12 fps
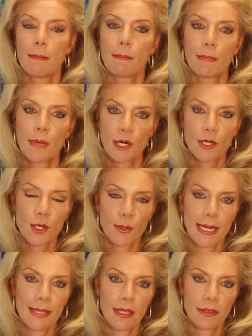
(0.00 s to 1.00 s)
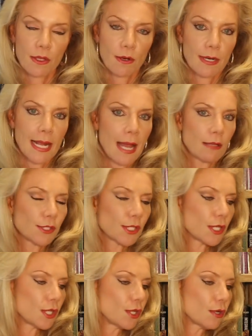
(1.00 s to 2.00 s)
Mercury in the third
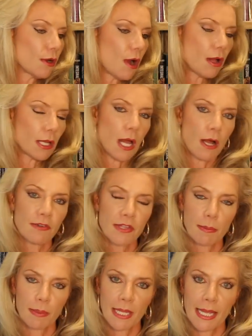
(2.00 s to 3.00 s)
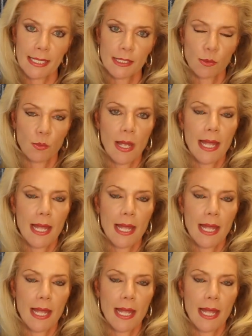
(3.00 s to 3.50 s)
house, you're all over the place,